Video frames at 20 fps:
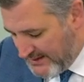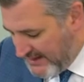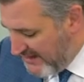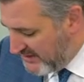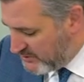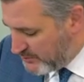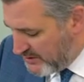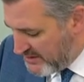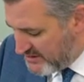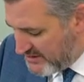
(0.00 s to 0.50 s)

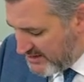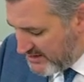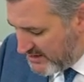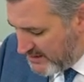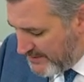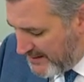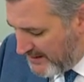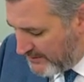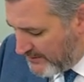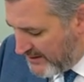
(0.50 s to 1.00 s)
As we think
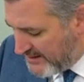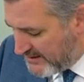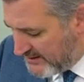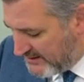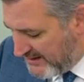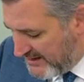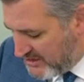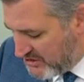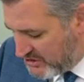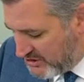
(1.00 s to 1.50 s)
about
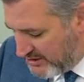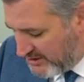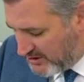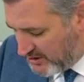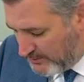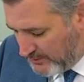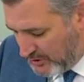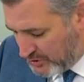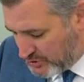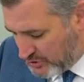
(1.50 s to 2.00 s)
regulation in
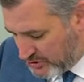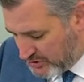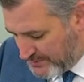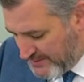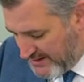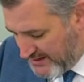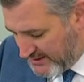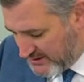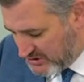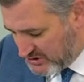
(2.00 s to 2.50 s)
commercial
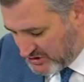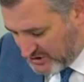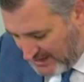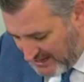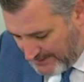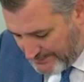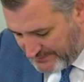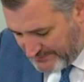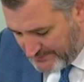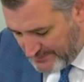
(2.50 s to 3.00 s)
space,
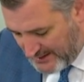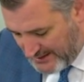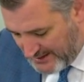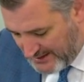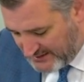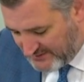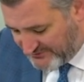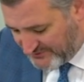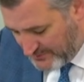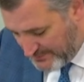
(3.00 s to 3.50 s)
top of
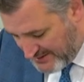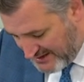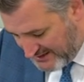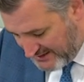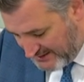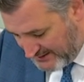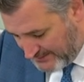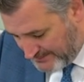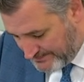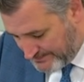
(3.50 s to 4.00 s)
mind for
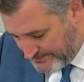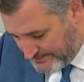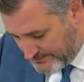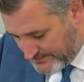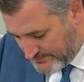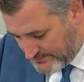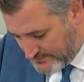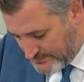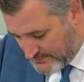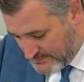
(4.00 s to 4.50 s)
many
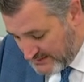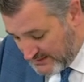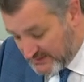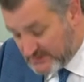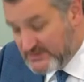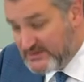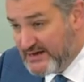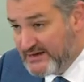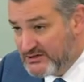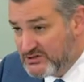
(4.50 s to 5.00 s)

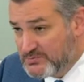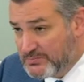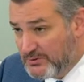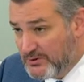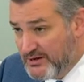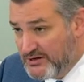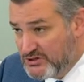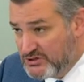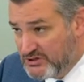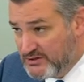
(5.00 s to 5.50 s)
is the
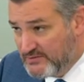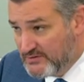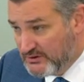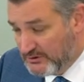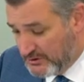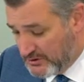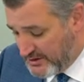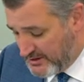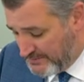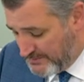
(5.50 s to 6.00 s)
expiration of the
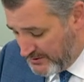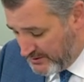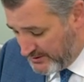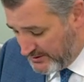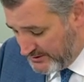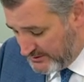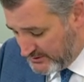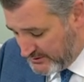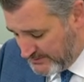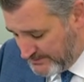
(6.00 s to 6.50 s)
learning
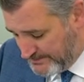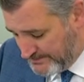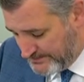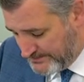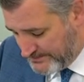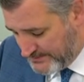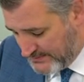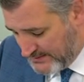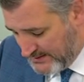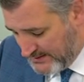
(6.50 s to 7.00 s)
period.
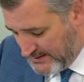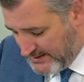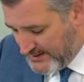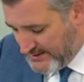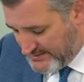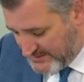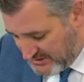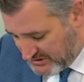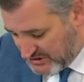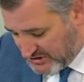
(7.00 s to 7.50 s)

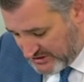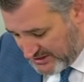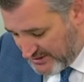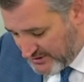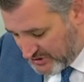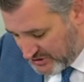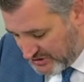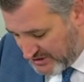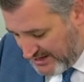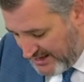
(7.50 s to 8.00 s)
This is
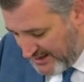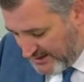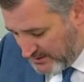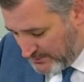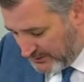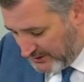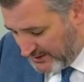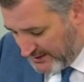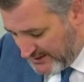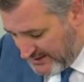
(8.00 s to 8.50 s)

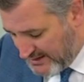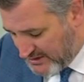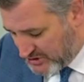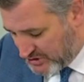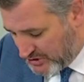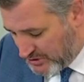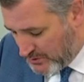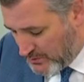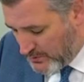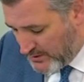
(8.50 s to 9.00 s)
understandable and an
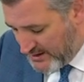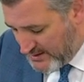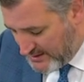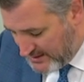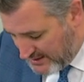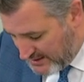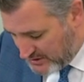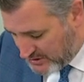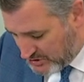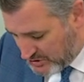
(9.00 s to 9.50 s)
issue we
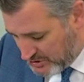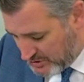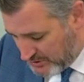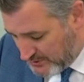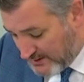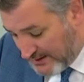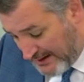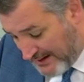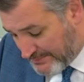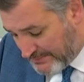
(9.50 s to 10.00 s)
need
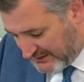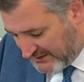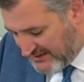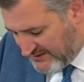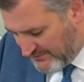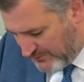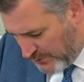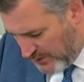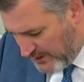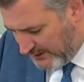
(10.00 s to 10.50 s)
to and I
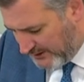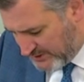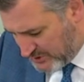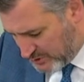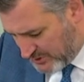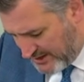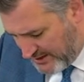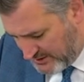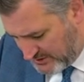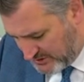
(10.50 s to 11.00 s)
believe will
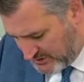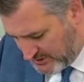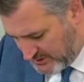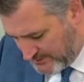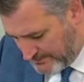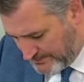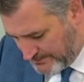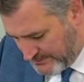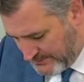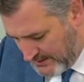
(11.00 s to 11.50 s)
address.
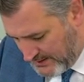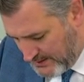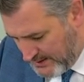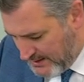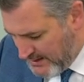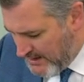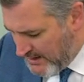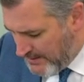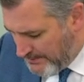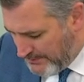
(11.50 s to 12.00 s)

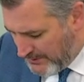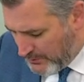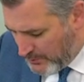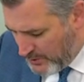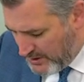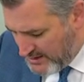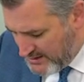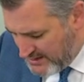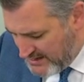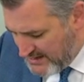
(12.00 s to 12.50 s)
But
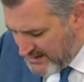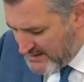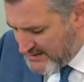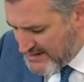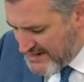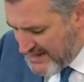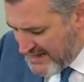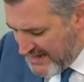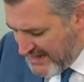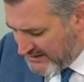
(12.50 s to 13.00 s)
we need
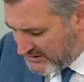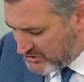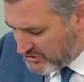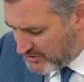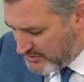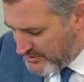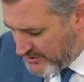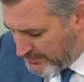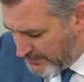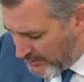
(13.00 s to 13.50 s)
to
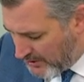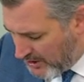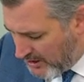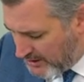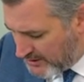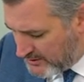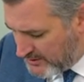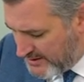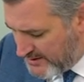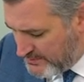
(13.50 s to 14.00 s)
answer the
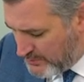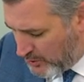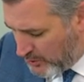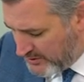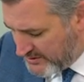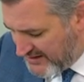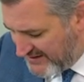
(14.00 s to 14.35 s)
broader and more